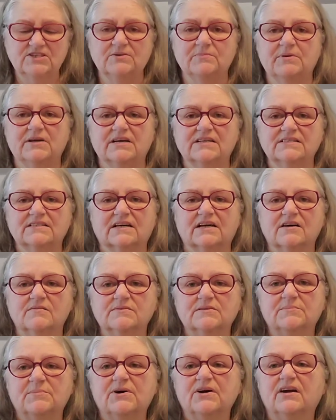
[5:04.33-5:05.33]
because it comes
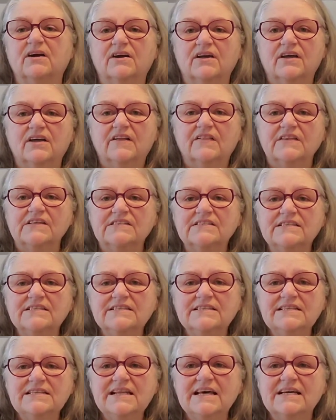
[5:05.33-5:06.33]
apart. This is
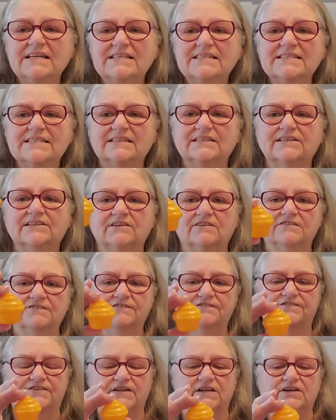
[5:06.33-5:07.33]
a nice little
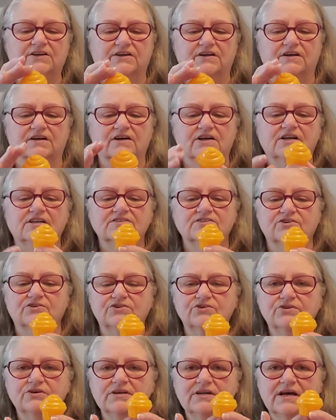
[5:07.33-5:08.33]
filler. So
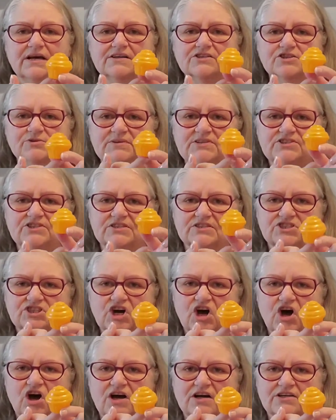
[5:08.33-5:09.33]
you could actually just
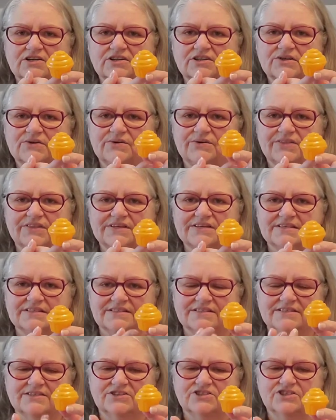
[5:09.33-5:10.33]
hot glue
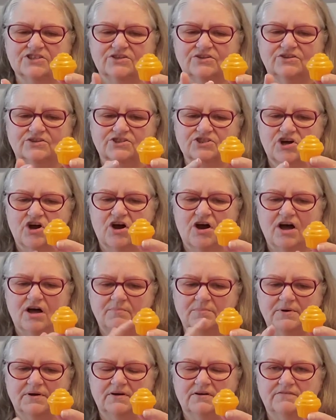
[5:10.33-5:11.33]
this to the
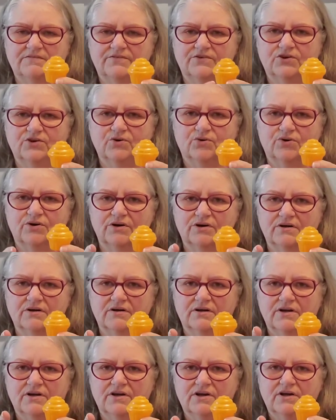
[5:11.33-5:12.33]
top of
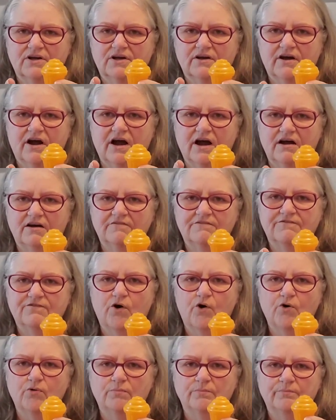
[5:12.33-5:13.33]
your
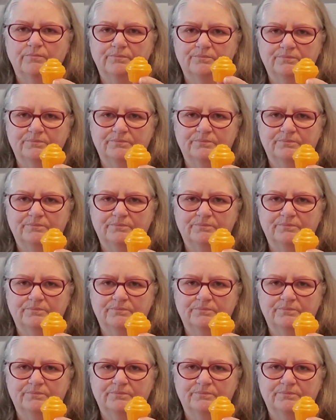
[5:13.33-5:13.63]
foam,